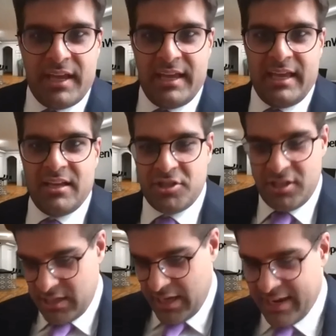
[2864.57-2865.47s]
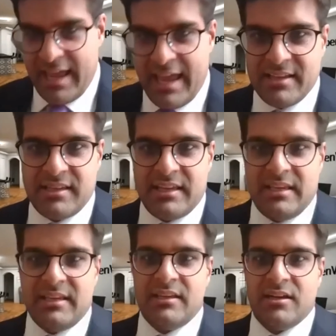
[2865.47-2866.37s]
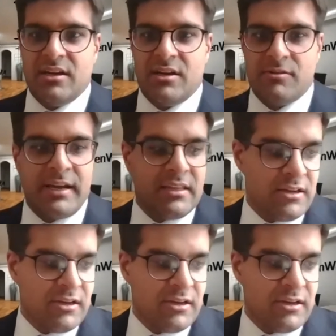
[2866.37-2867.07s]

AAG and ASAE here, right?